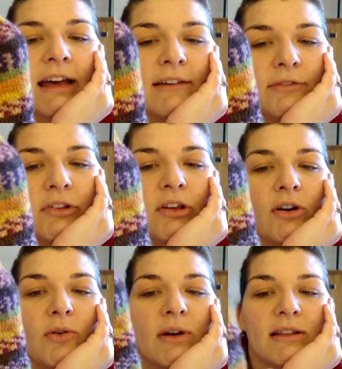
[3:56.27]
have to
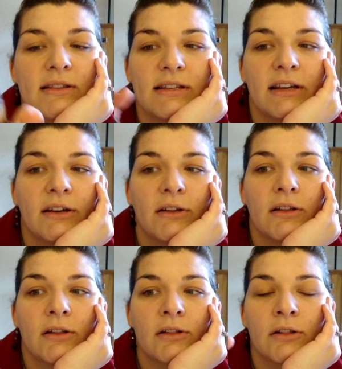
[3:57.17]
go
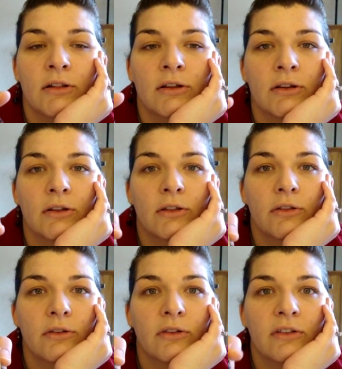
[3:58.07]
until
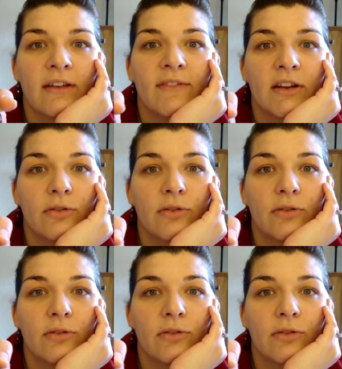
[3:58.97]
7